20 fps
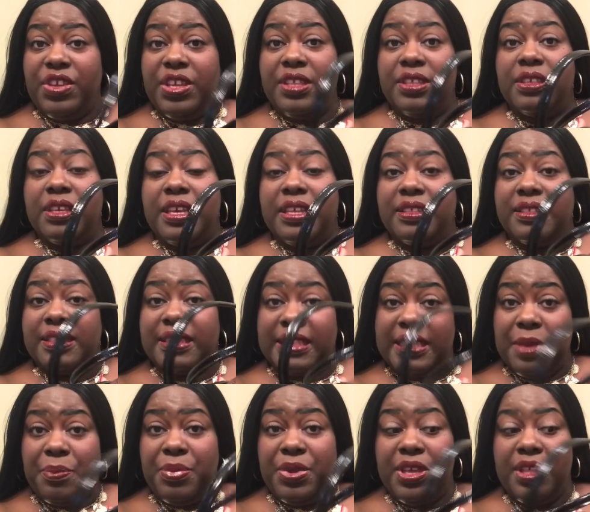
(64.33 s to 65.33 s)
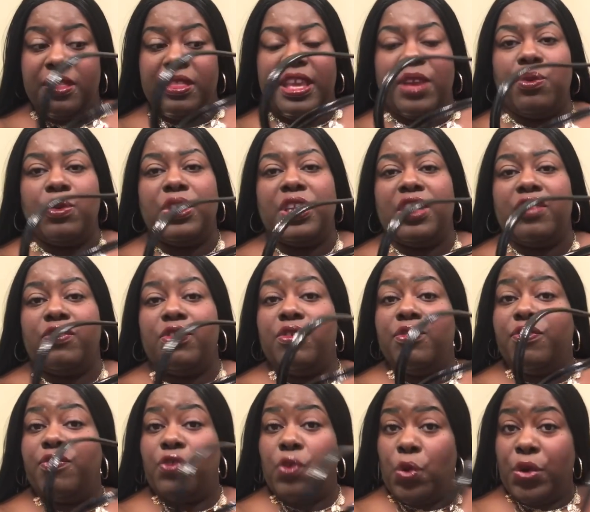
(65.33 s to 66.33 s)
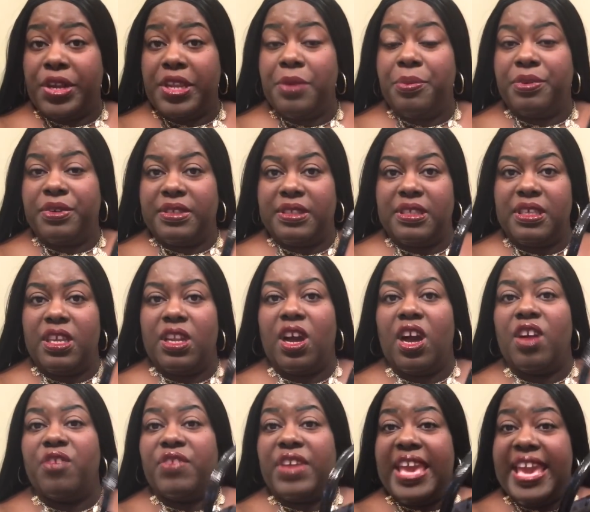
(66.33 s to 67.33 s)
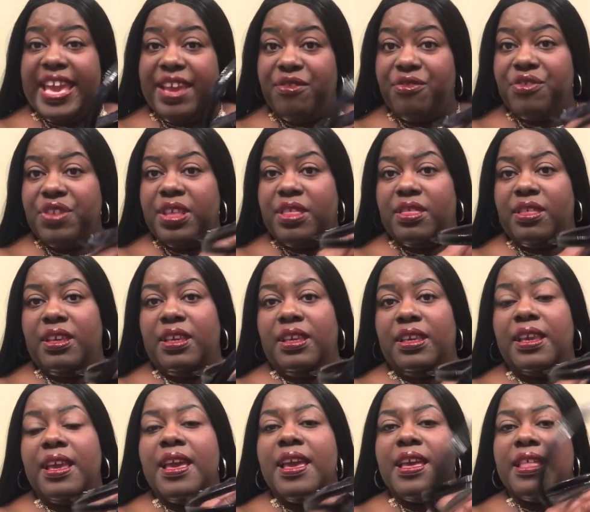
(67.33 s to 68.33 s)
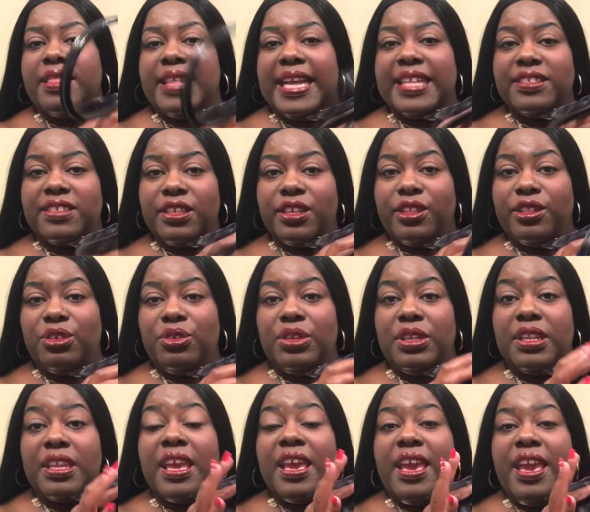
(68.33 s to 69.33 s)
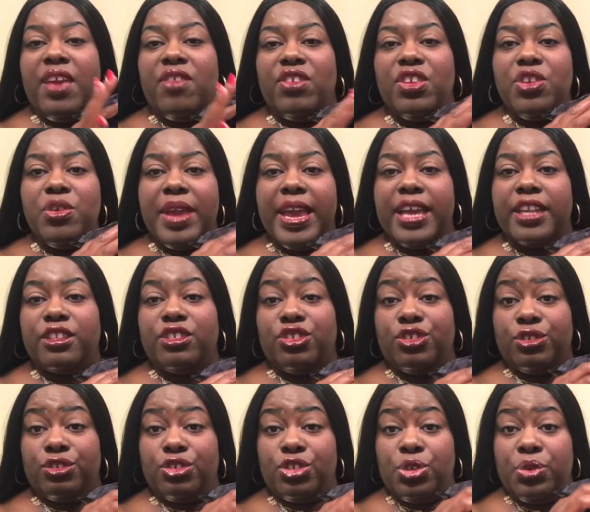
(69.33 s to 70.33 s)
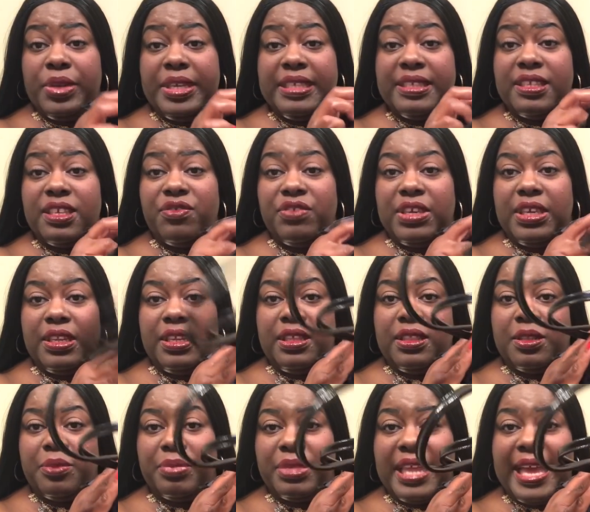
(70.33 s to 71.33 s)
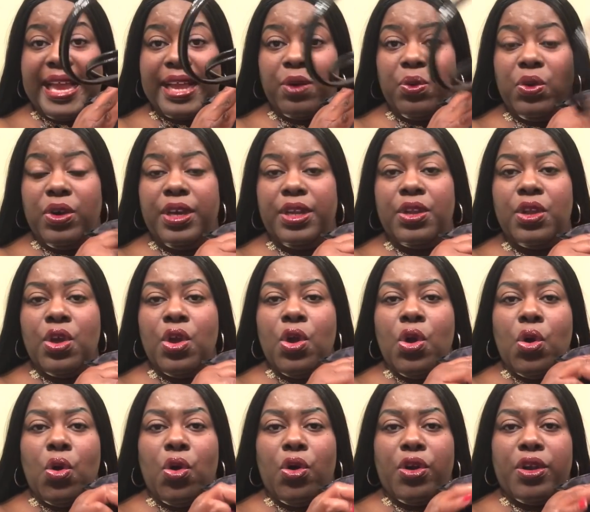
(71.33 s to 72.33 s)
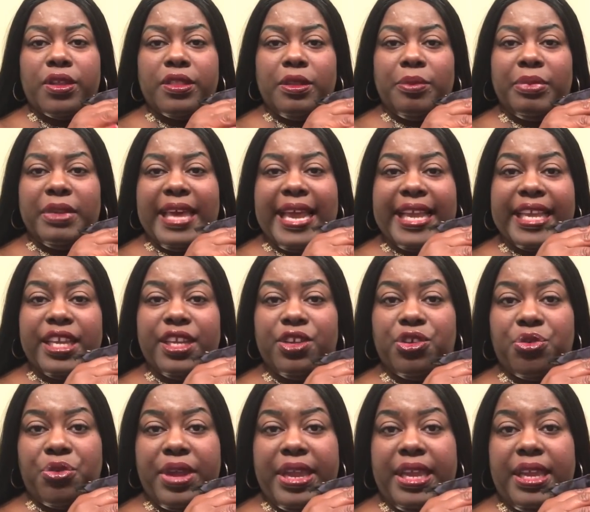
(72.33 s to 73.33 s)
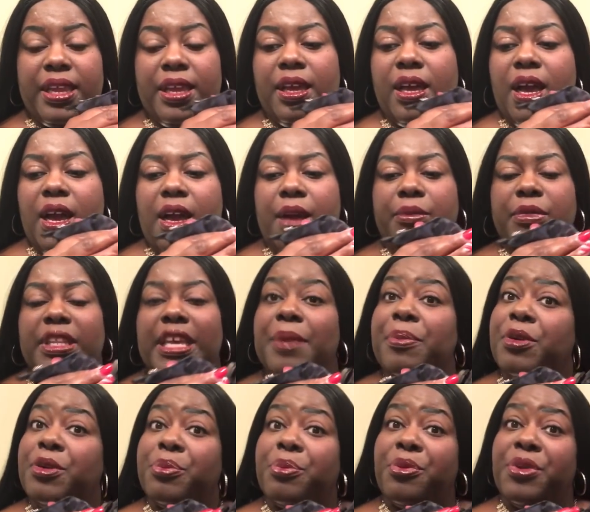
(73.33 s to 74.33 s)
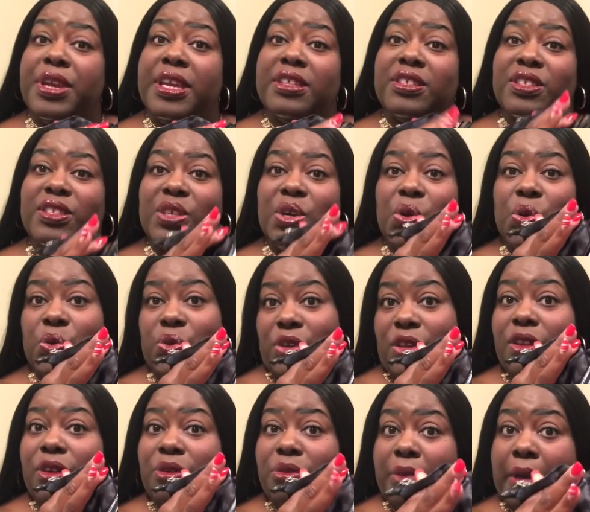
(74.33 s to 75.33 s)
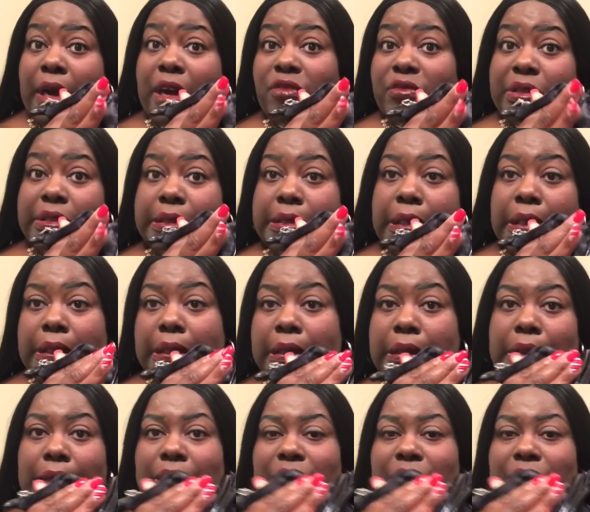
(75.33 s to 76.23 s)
it and zip it, they will give you 40% off everything that's included. And then you have your choice of getting the black one or the black and gray leopard print. So, you know, obviously I got